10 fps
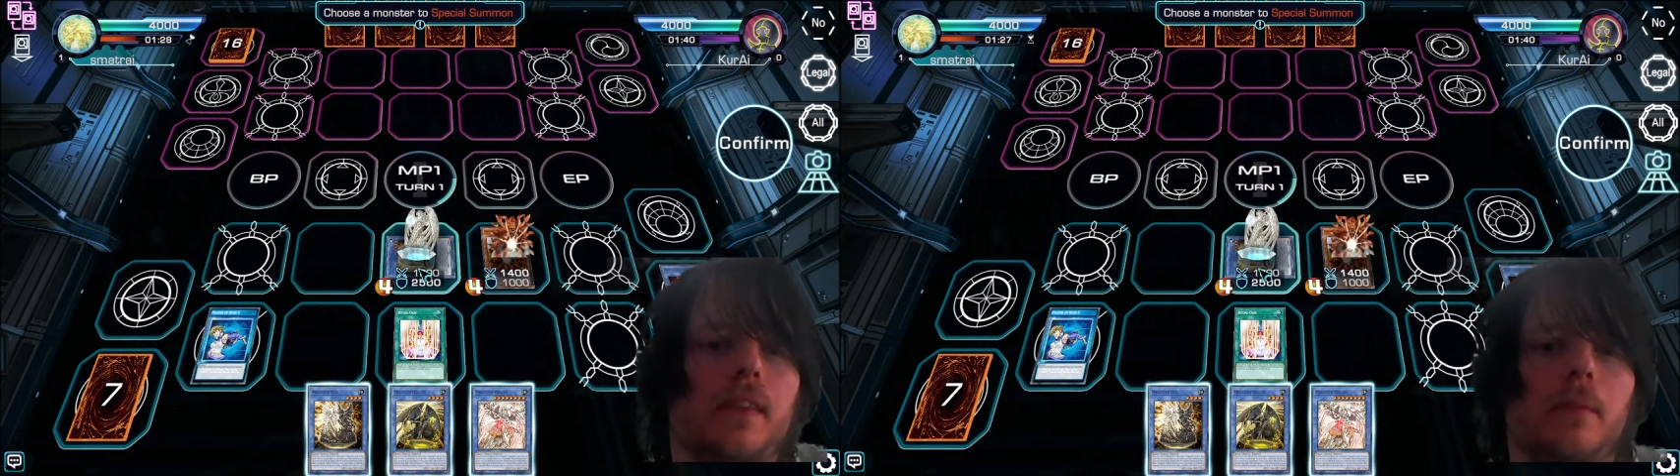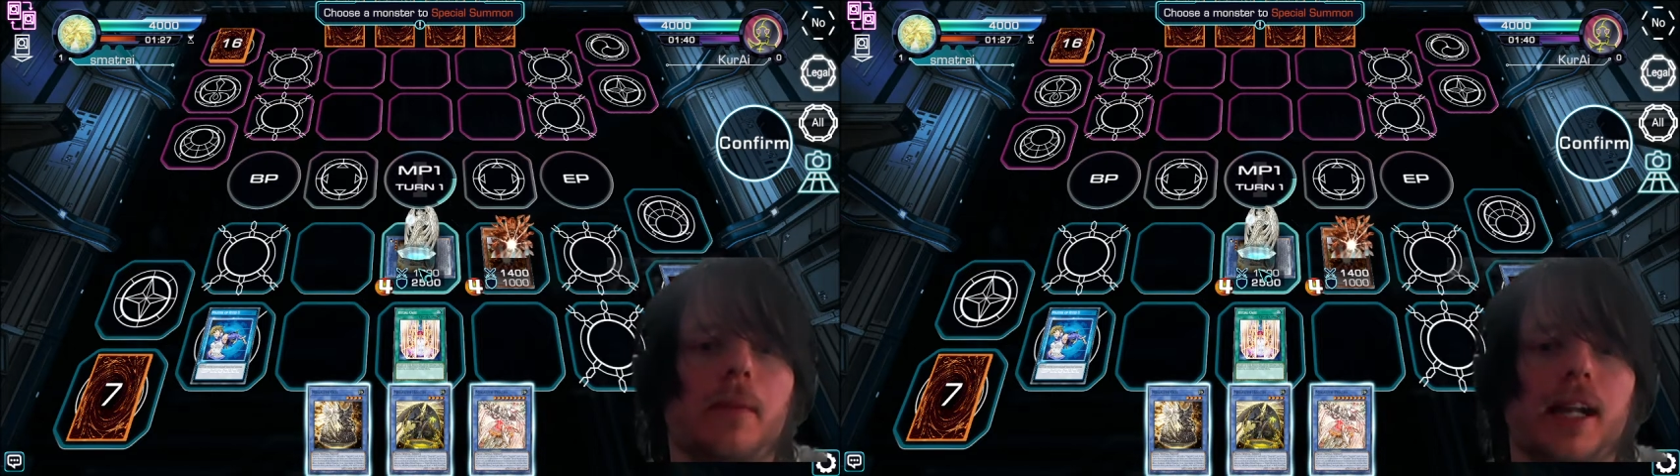
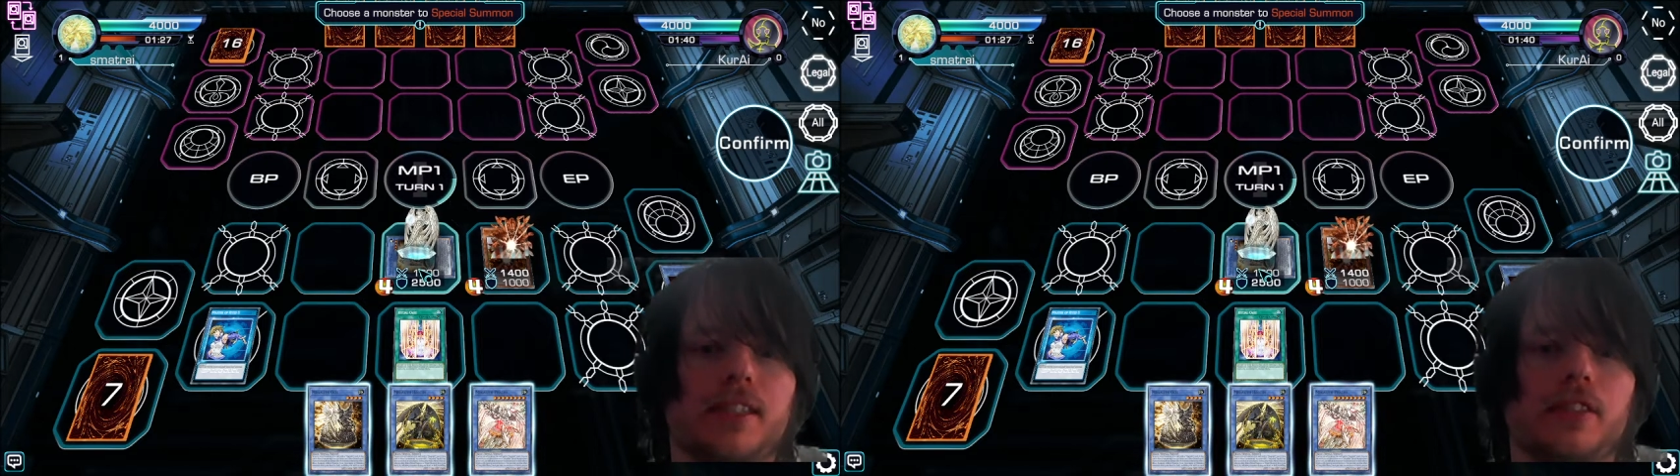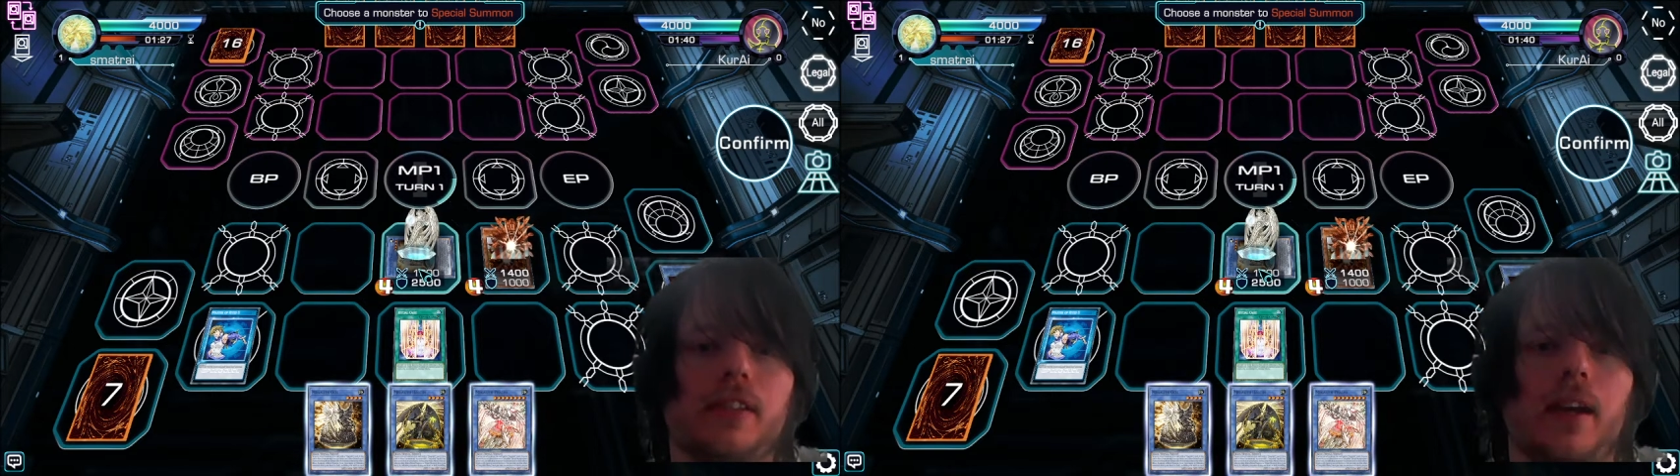the
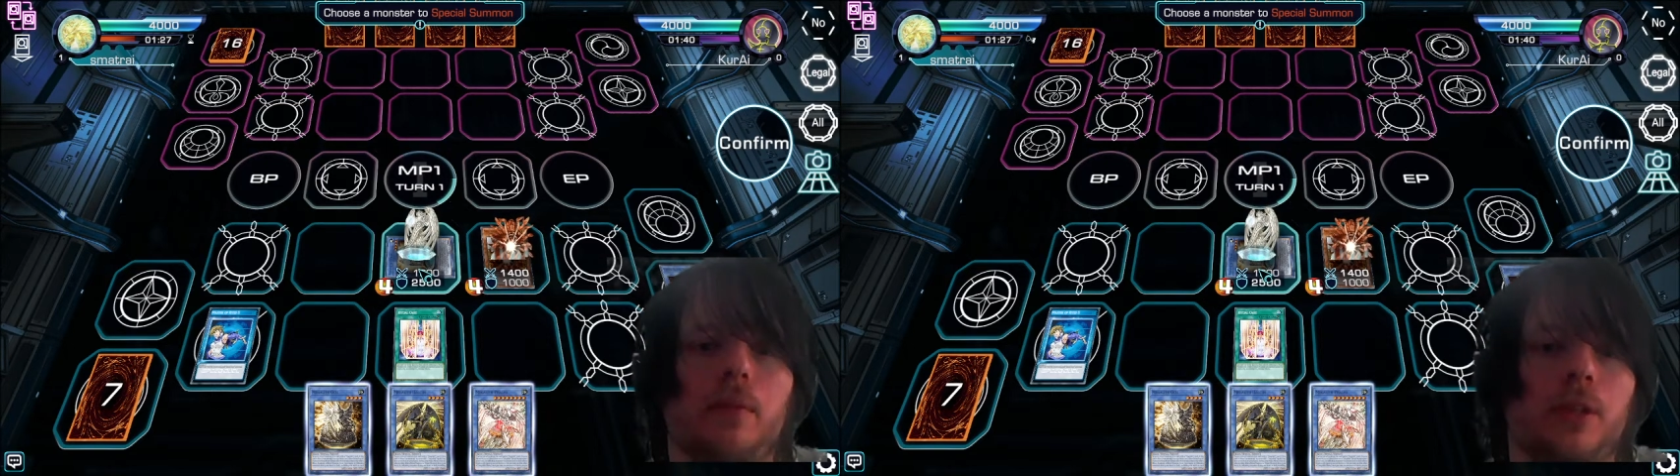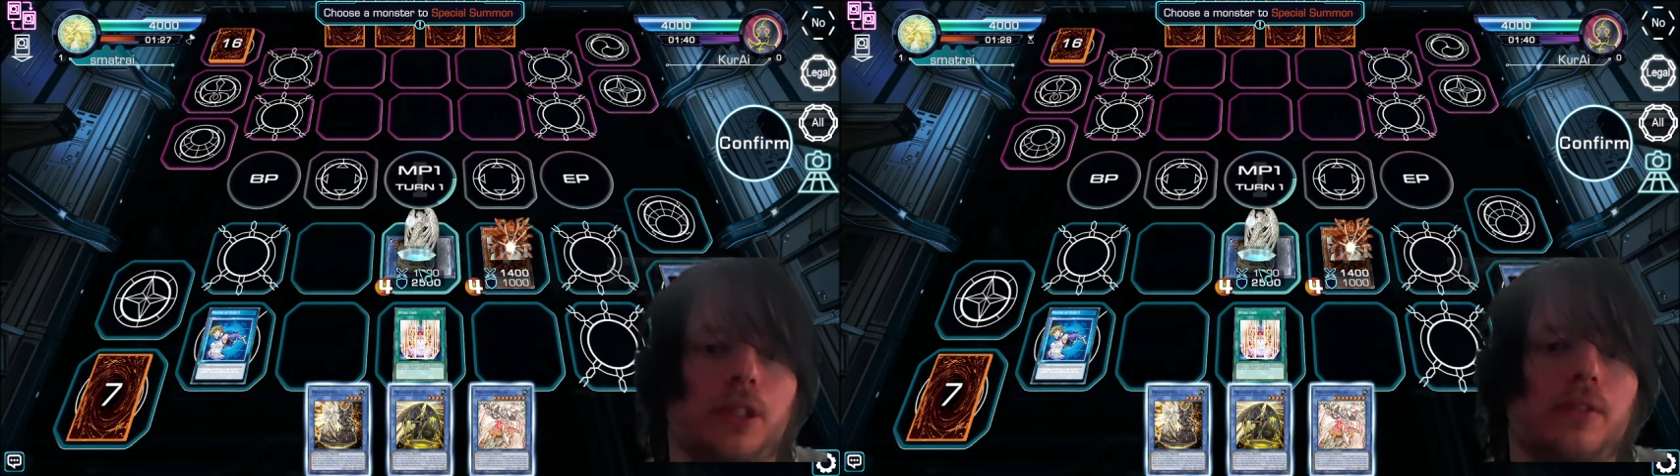monster
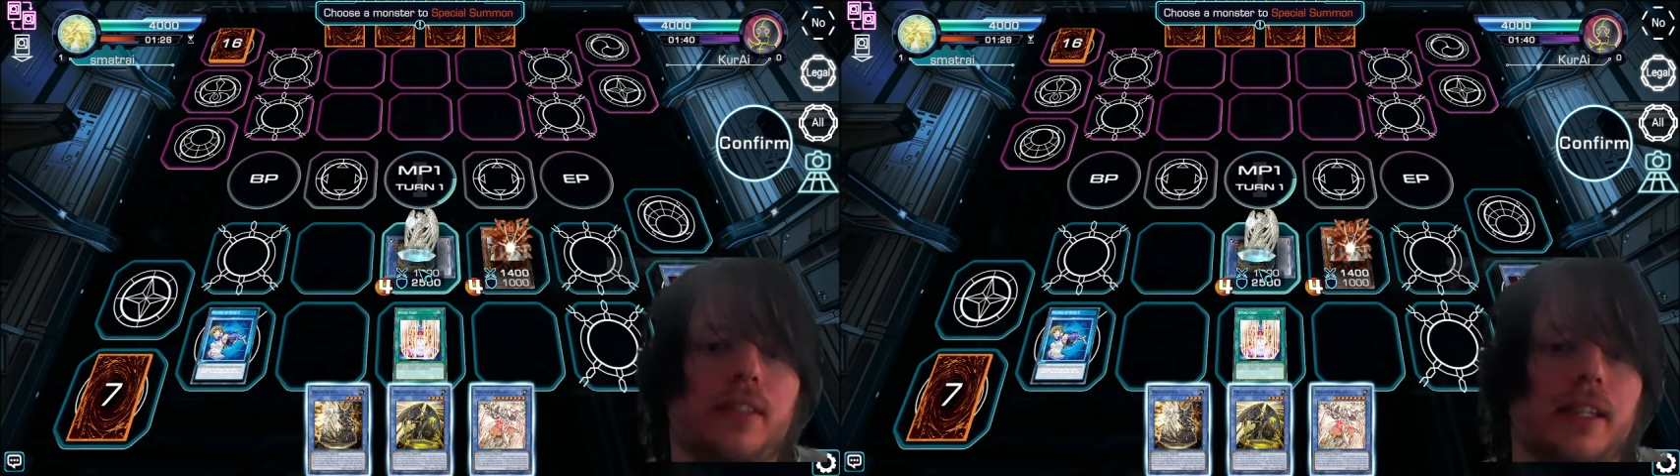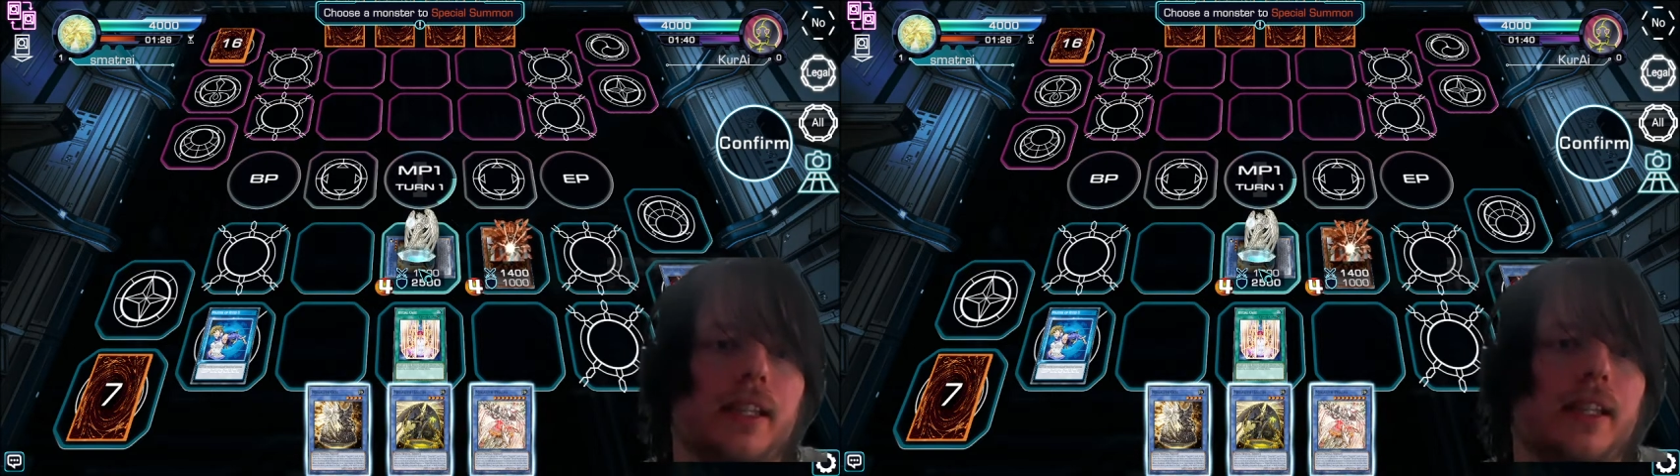that we're
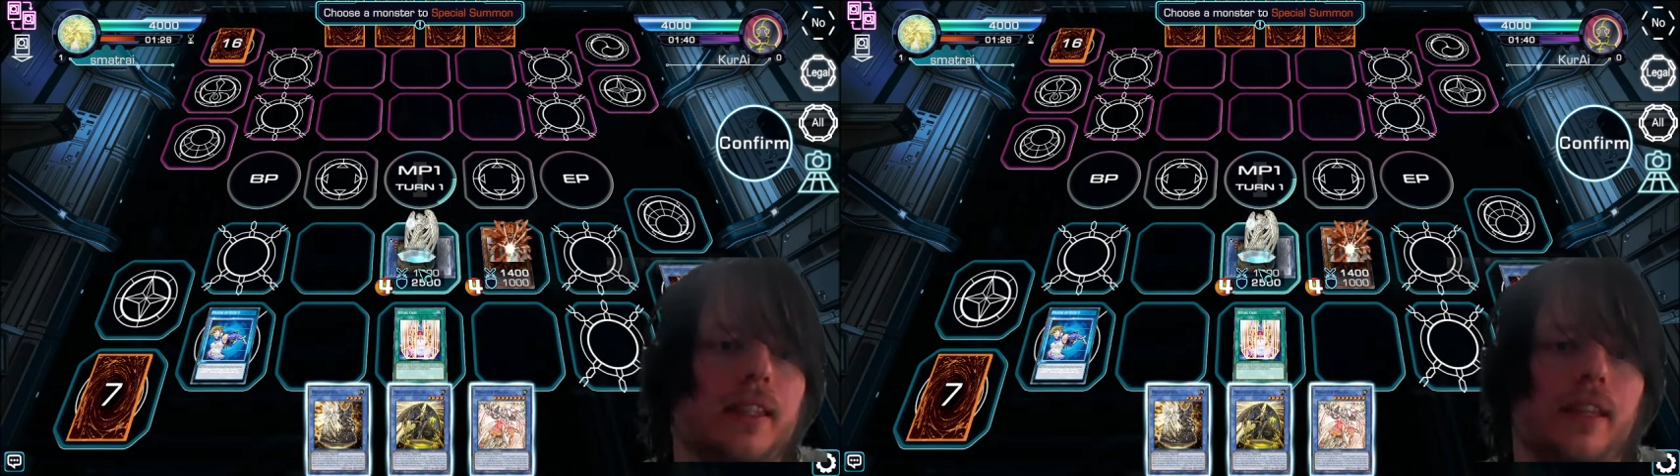using